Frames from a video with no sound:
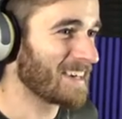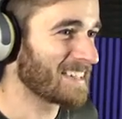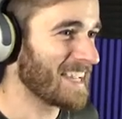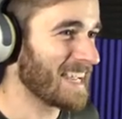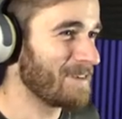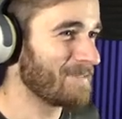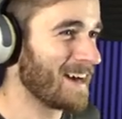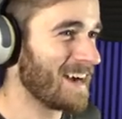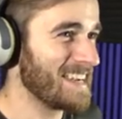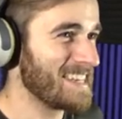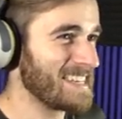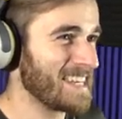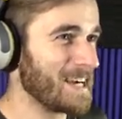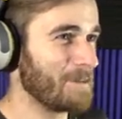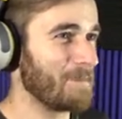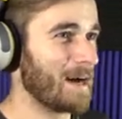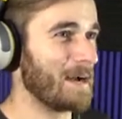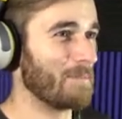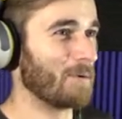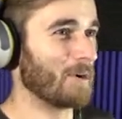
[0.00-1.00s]
Game
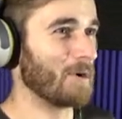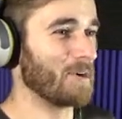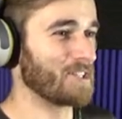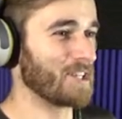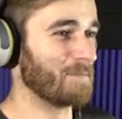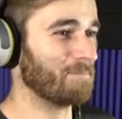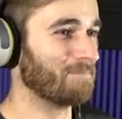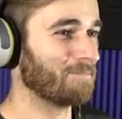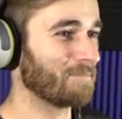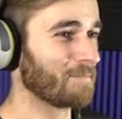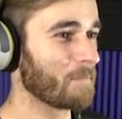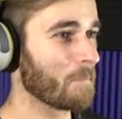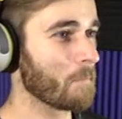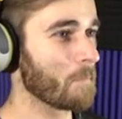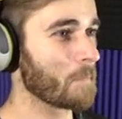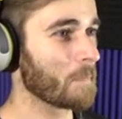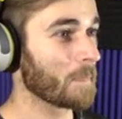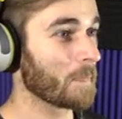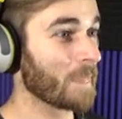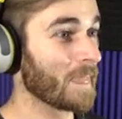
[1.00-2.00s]
idea, my boredom.
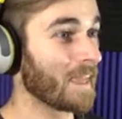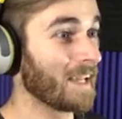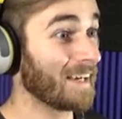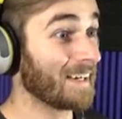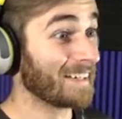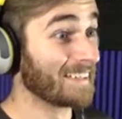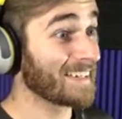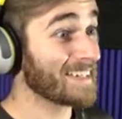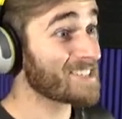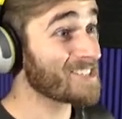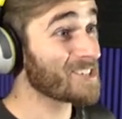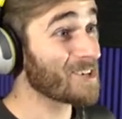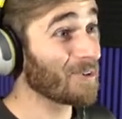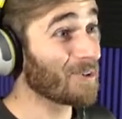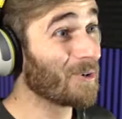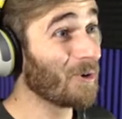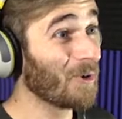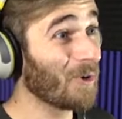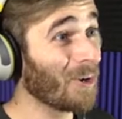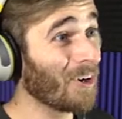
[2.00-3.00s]
That's so
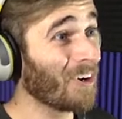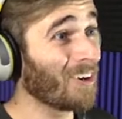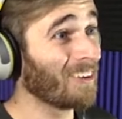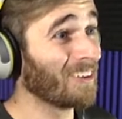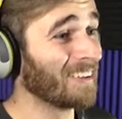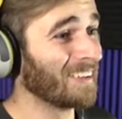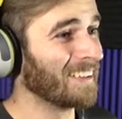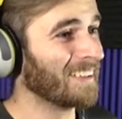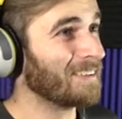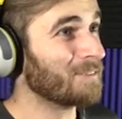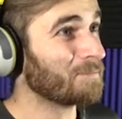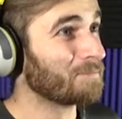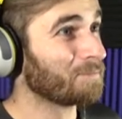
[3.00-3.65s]
cool!